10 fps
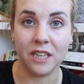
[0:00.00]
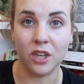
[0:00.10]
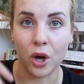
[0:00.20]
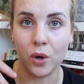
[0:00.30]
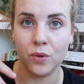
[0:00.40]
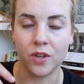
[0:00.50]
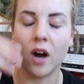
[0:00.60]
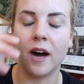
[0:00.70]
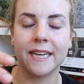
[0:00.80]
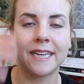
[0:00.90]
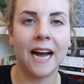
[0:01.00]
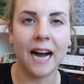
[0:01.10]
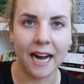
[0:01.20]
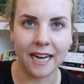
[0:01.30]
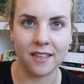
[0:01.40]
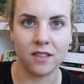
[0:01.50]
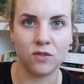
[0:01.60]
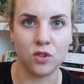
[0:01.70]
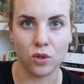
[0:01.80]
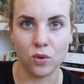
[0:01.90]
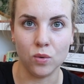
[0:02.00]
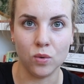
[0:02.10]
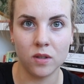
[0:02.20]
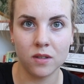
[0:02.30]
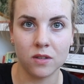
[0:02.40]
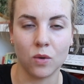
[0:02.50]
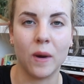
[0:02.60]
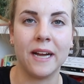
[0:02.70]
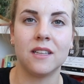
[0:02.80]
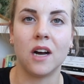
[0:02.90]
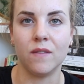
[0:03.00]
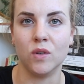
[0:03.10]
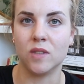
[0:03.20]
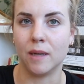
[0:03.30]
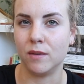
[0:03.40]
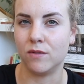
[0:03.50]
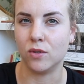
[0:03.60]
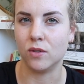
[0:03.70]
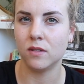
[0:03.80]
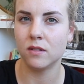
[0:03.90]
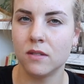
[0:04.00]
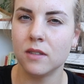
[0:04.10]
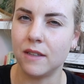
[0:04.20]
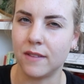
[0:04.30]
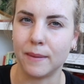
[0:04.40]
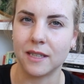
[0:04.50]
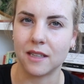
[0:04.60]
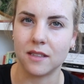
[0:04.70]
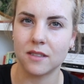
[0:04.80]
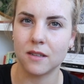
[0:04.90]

know that I can do the weight that I've not done before. If that makes sense.